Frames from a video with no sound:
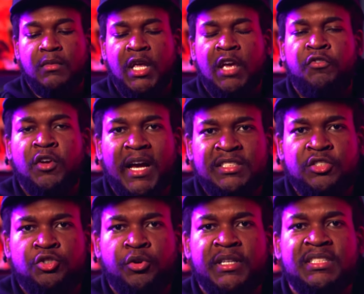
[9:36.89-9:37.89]
If you guys
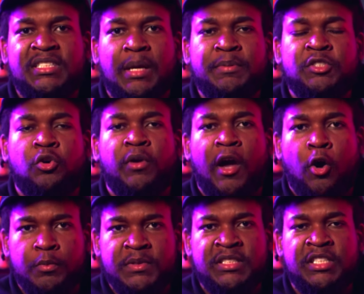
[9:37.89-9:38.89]
enjoyed this episode, I
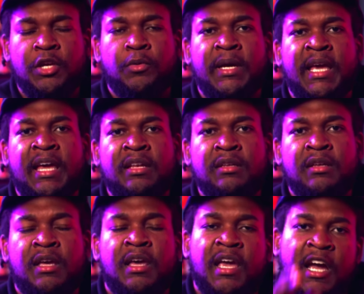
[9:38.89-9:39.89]
hope to see you again
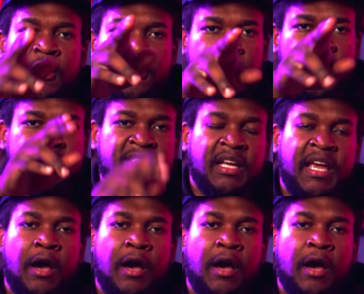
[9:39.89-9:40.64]
in our next encounter.